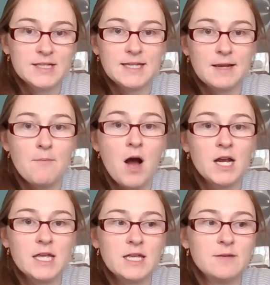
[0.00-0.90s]
that's like
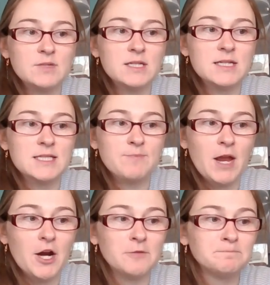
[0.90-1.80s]
mocking him to
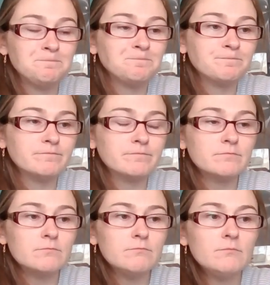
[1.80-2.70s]
despair.
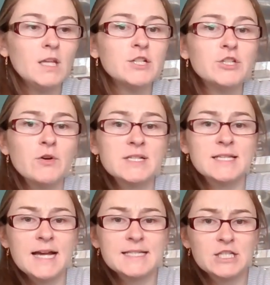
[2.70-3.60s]
And so
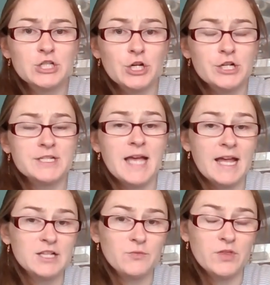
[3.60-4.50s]
Assassin's Curse
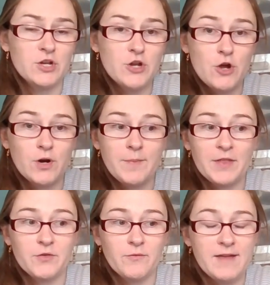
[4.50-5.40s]
ends with a note
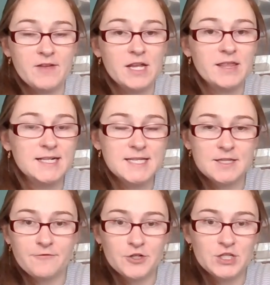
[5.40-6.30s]
about the raven, and that's
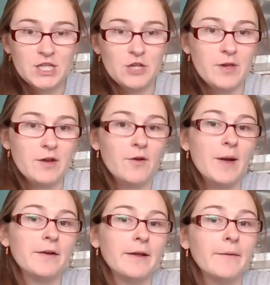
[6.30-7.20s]
the first that you hear
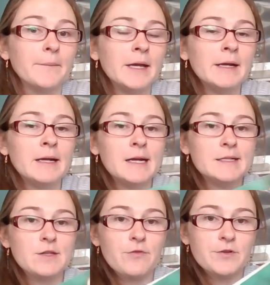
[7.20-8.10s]
about him.
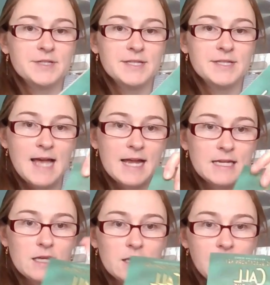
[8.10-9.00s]
And so there's this
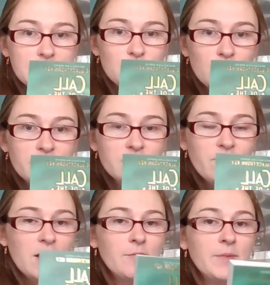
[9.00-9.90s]
idea that that's sort of
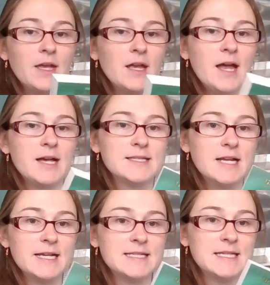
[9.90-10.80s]
developing as
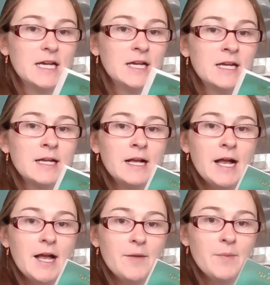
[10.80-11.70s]
an idea.
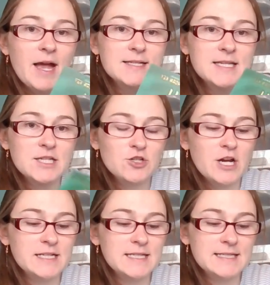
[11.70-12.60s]
As he's
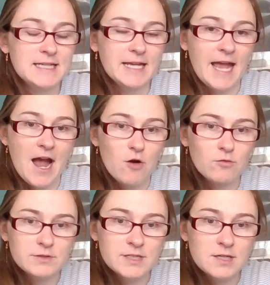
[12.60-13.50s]
trying to dig
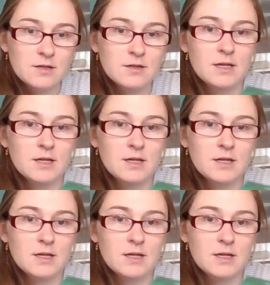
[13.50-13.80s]
out,